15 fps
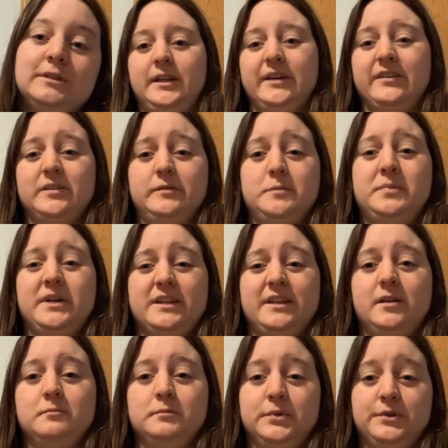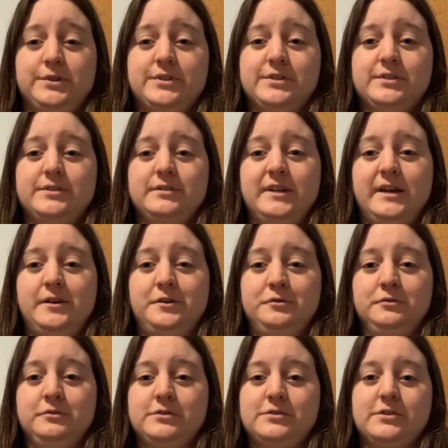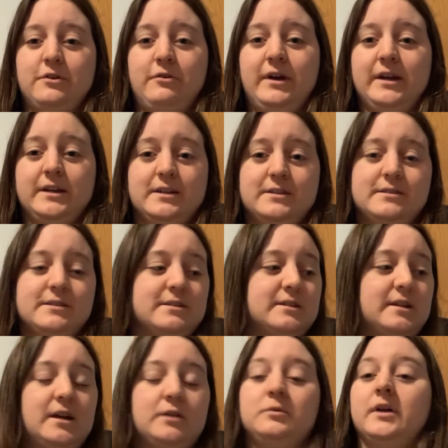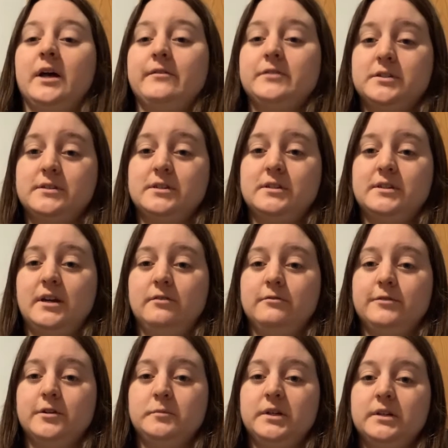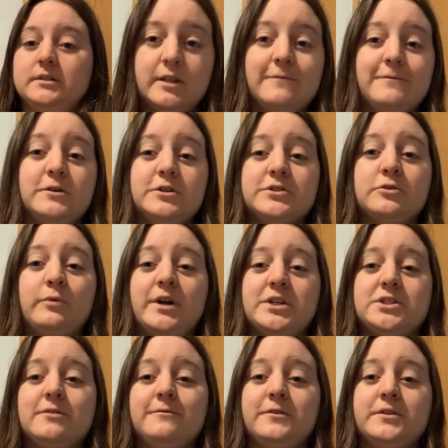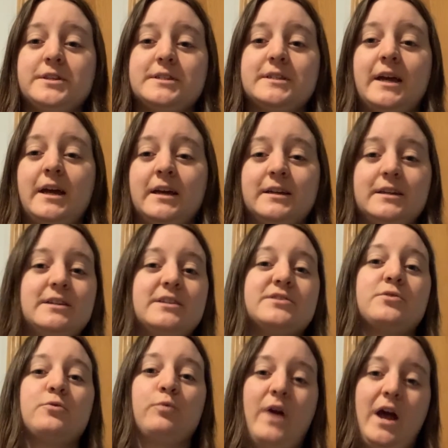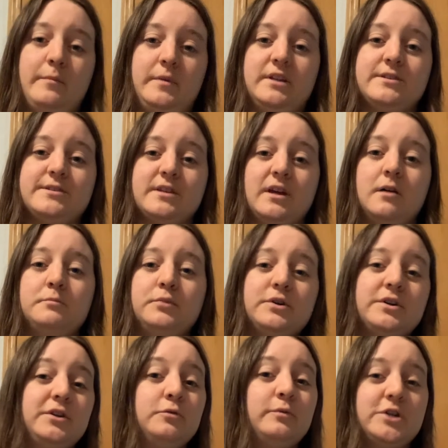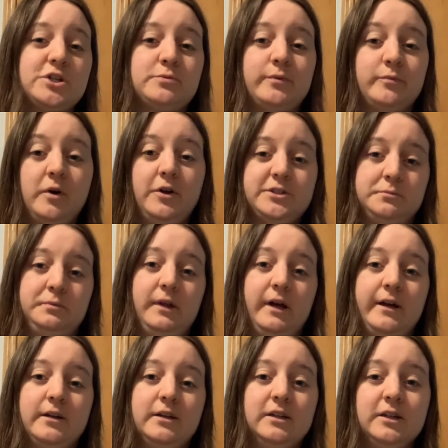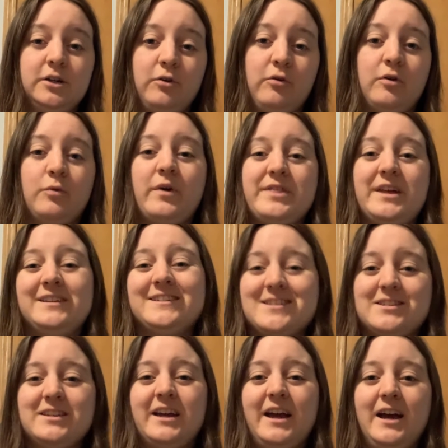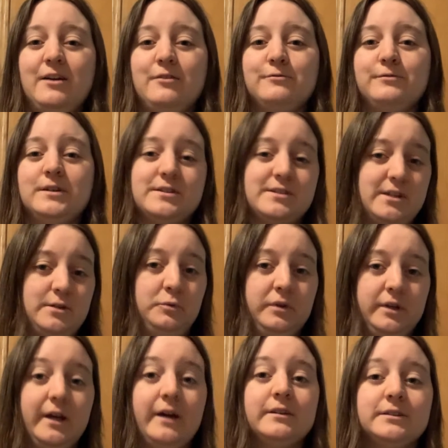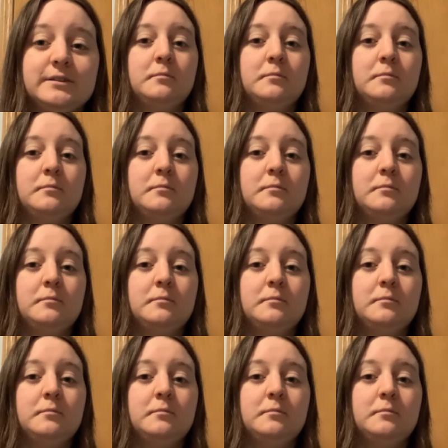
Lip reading: I'm going to be picking up books now, so I guess this guy will have to sit down for a bit. The first question for this tag is Rabbits, a book you wish would multiply, or one that doesn't have a sequel yet.